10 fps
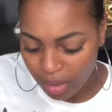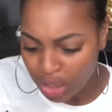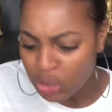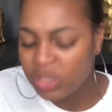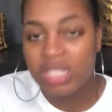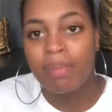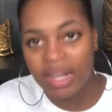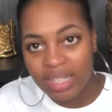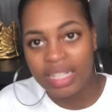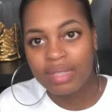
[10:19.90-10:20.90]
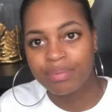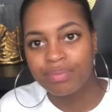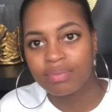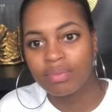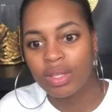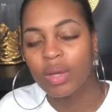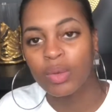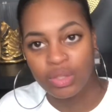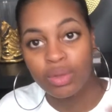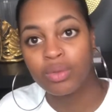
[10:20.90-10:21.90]
you smell it
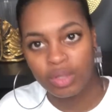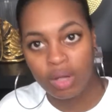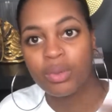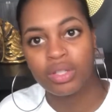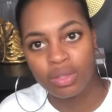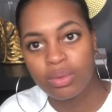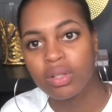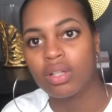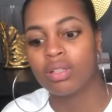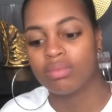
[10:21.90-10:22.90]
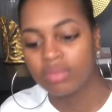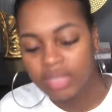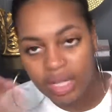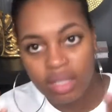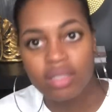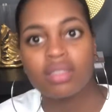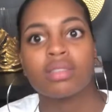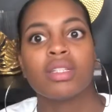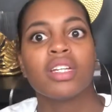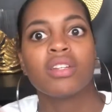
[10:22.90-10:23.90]
when when you were taking a
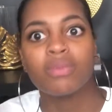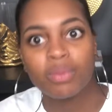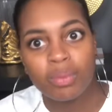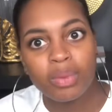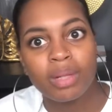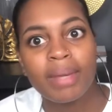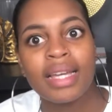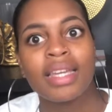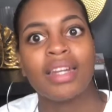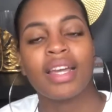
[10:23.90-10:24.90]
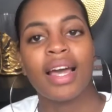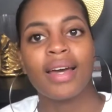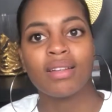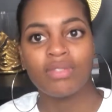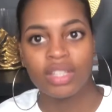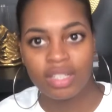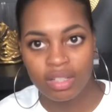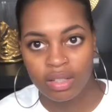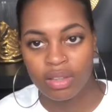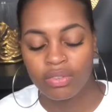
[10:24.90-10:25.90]
sniff. What am I getting out of
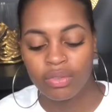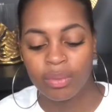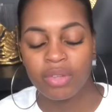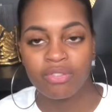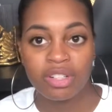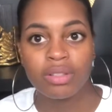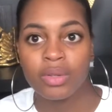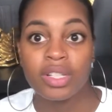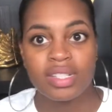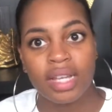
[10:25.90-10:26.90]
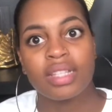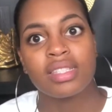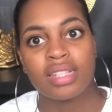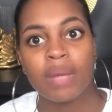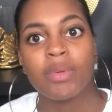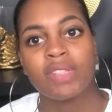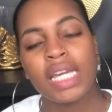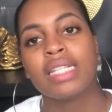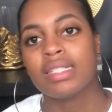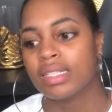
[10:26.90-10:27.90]
it from the first or the second step of
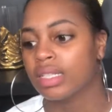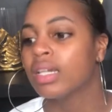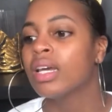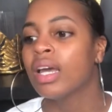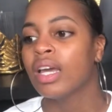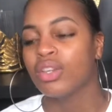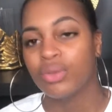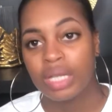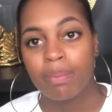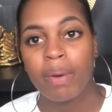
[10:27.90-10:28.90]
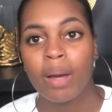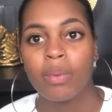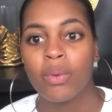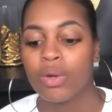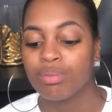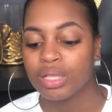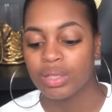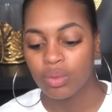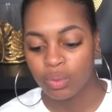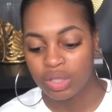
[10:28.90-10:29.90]
tasting? You get popcorn,
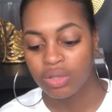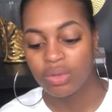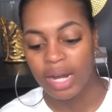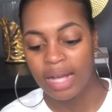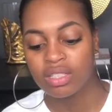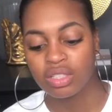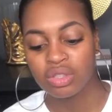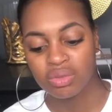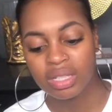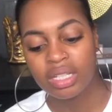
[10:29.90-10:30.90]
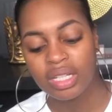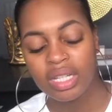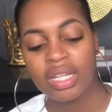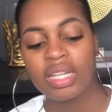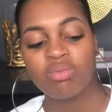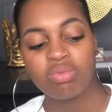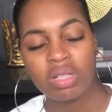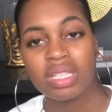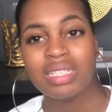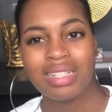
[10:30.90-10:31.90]
but when you're actually drinking it, it
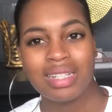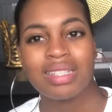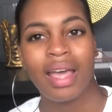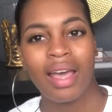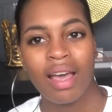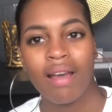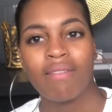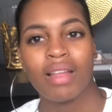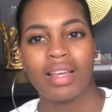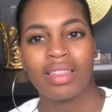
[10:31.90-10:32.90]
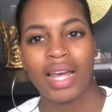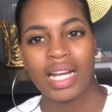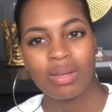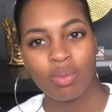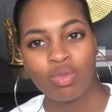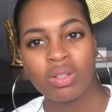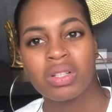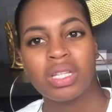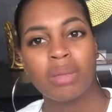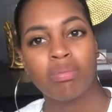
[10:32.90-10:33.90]
really does have like that
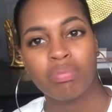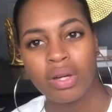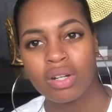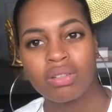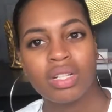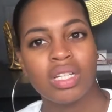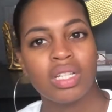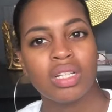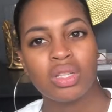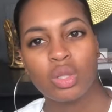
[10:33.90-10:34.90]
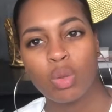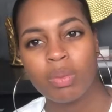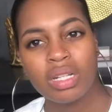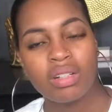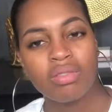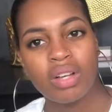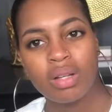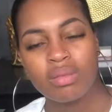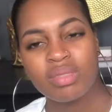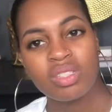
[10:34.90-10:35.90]
really buttery, a little bit
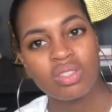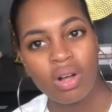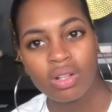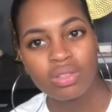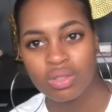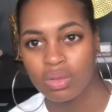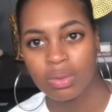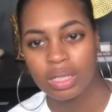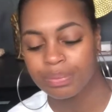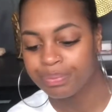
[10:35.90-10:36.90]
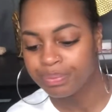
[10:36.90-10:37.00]
of salt to it